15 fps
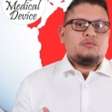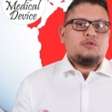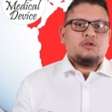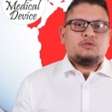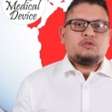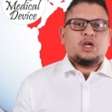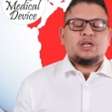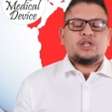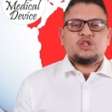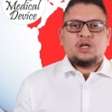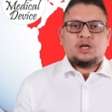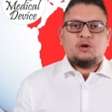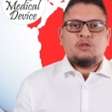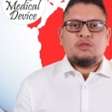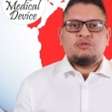the
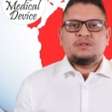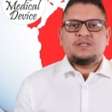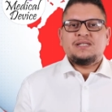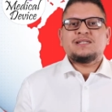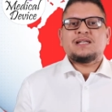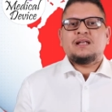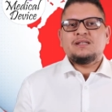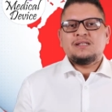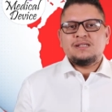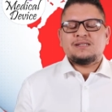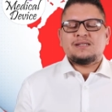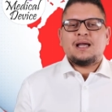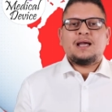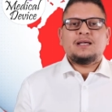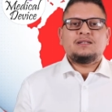national authorities can
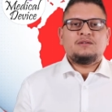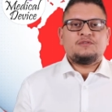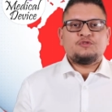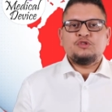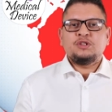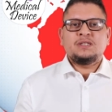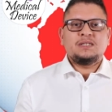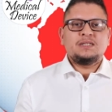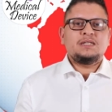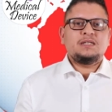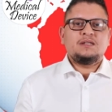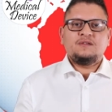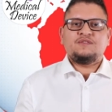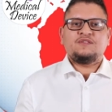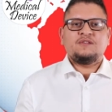decide freely
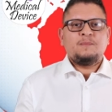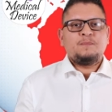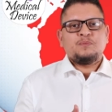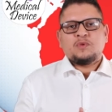if